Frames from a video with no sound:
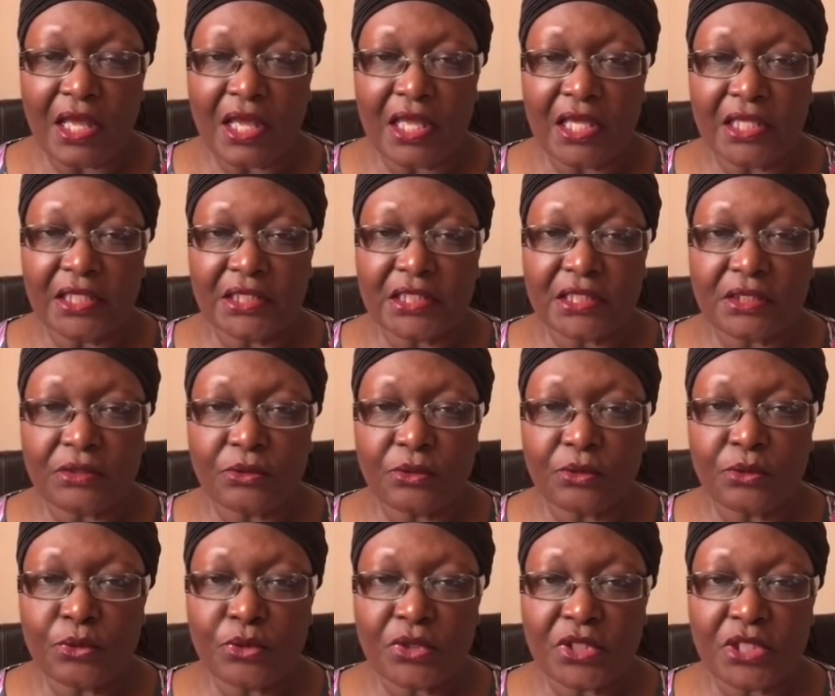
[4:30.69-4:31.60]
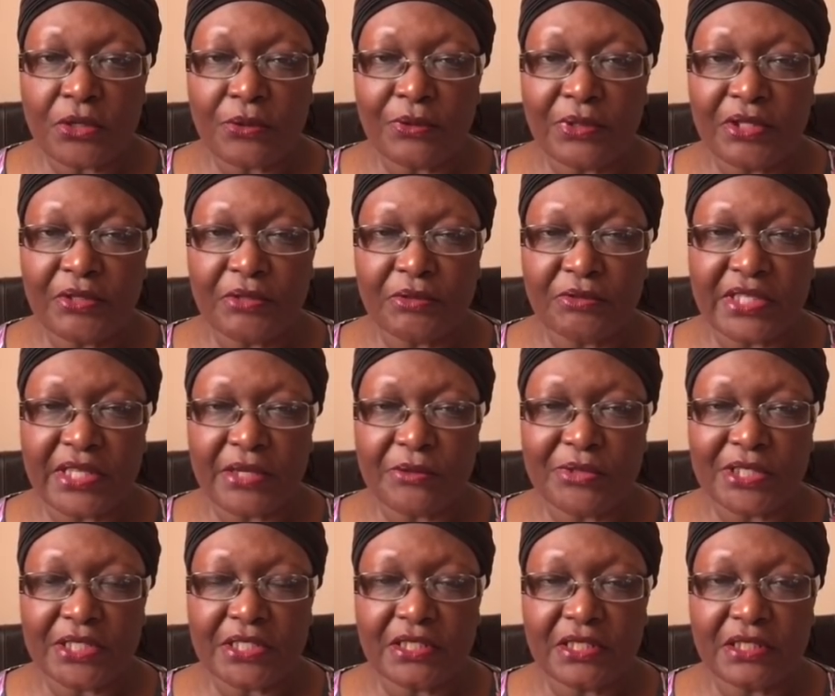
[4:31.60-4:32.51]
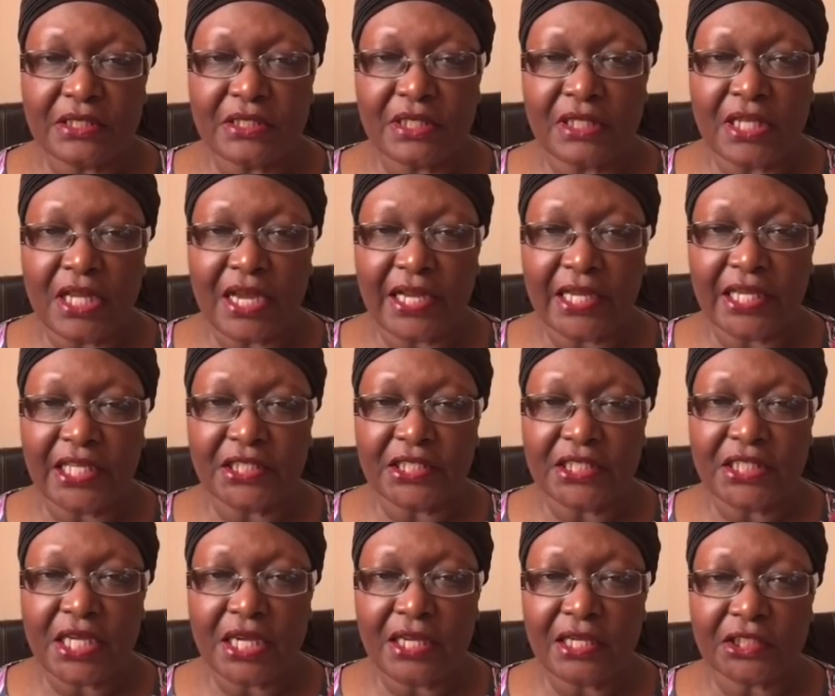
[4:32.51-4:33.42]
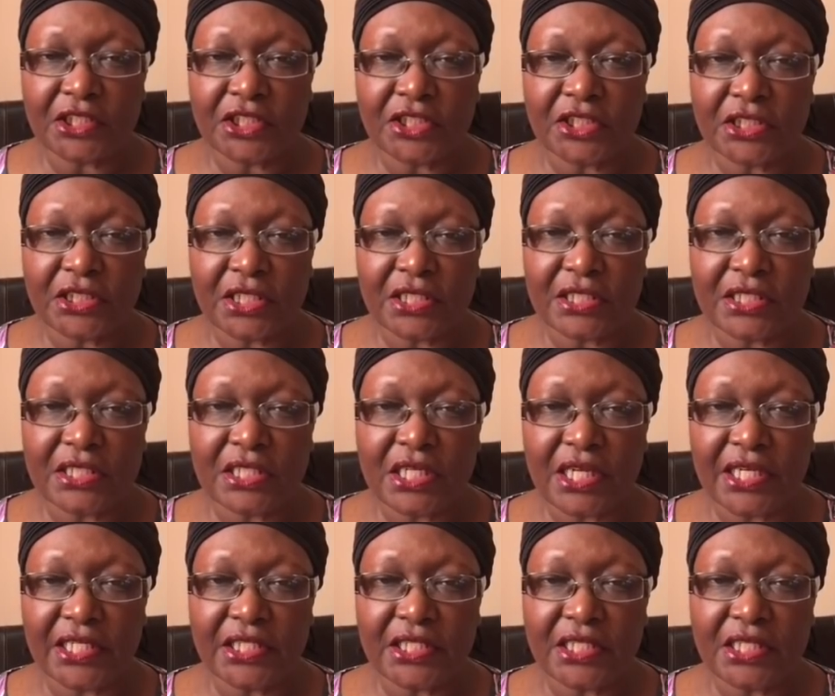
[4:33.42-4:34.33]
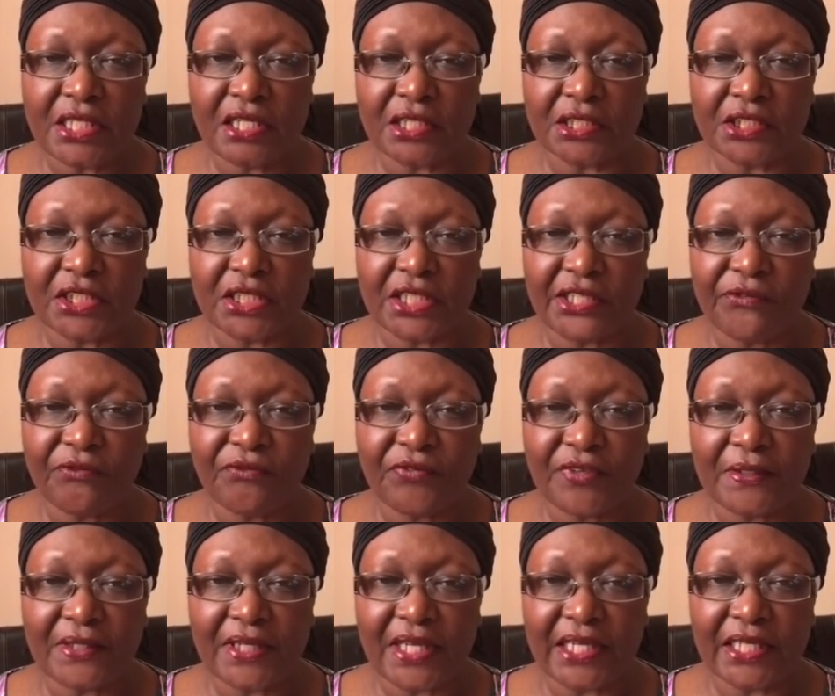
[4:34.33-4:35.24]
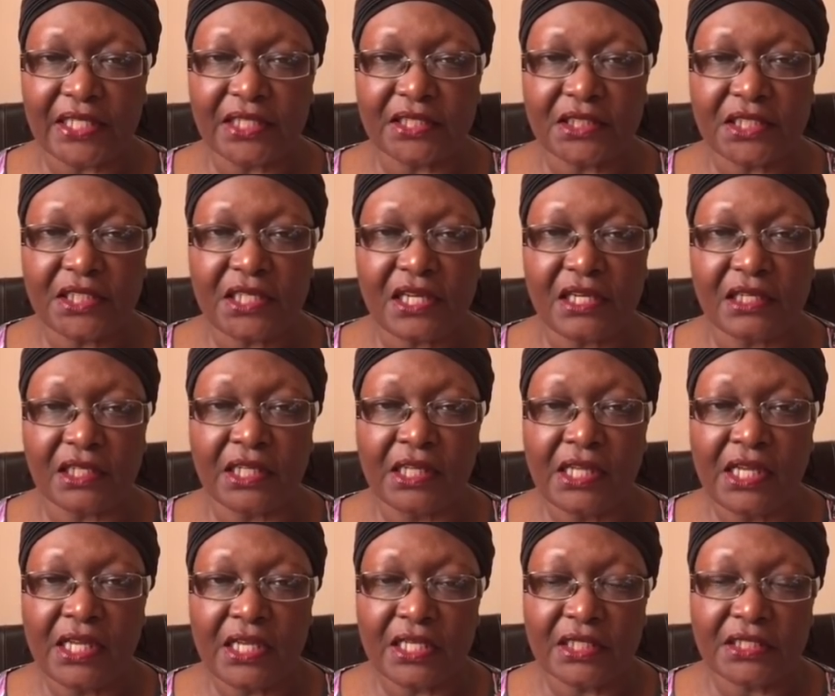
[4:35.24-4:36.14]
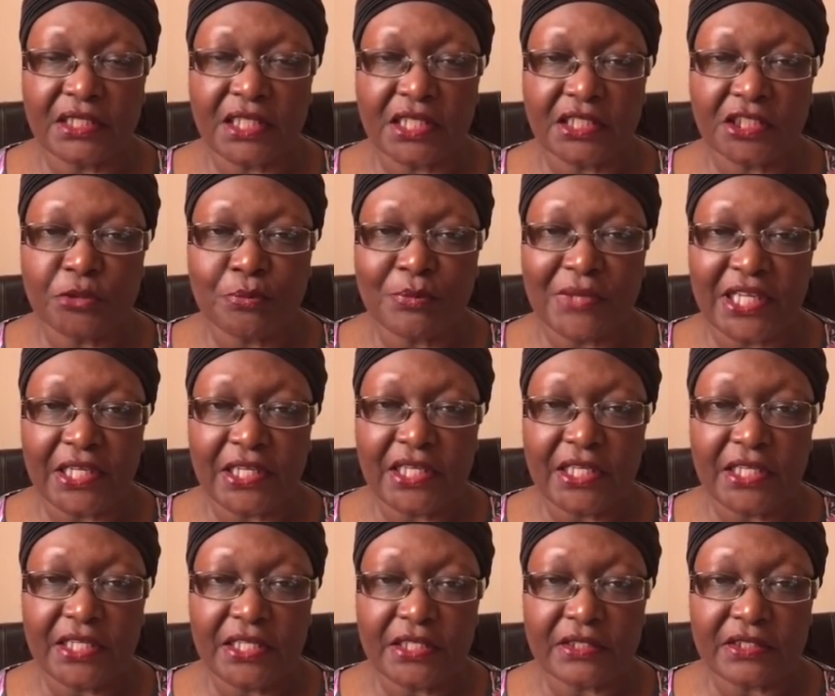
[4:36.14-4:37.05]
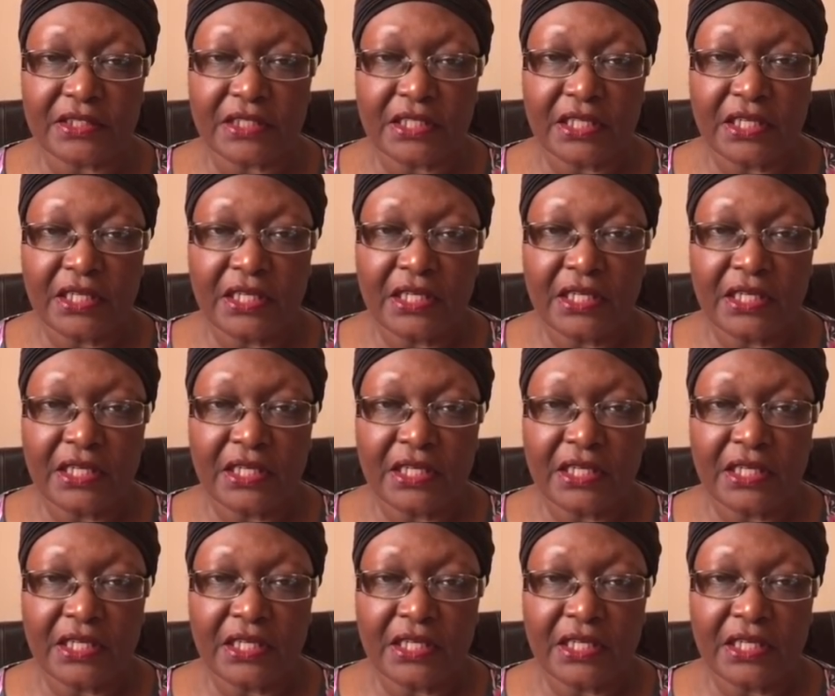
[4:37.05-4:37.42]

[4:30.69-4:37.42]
And also, there was a slight touch, and it felt like a tongue had touched my ears.